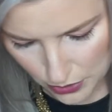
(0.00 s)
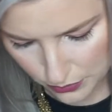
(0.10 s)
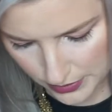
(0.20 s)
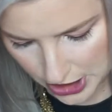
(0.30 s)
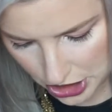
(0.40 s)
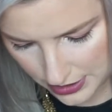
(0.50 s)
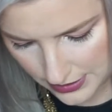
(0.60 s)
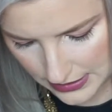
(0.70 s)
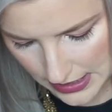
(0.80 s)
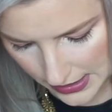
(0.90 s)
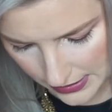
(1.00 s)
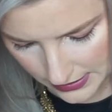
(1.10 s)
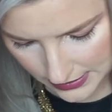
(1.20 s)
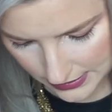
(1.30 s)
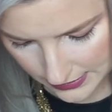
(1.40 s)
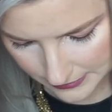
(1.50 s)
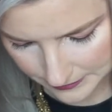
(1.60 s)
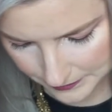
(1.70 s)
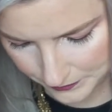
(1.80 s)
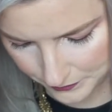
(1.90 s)
which is nice.
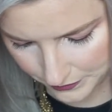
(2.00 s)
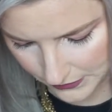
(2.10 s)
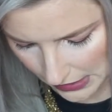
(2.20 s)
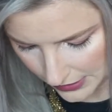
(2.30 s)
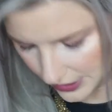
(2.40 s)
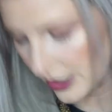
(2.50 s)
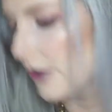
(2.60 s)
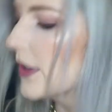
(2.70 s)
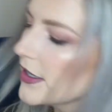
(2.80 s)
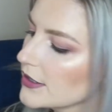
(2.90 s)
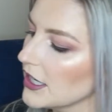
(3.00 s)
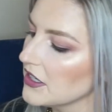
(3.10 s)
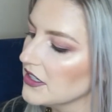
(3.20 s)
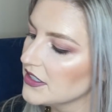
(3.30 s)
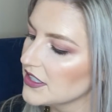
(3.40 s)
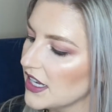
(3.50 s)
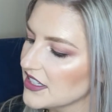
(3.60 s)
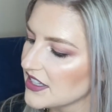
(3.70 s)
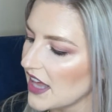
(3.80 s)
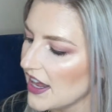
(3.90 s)
So excited to
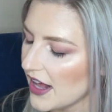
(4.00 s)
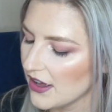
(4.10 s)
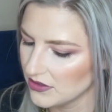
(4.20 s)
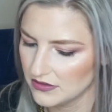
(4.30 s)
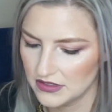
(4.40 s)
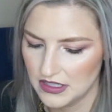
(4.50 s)
test that out.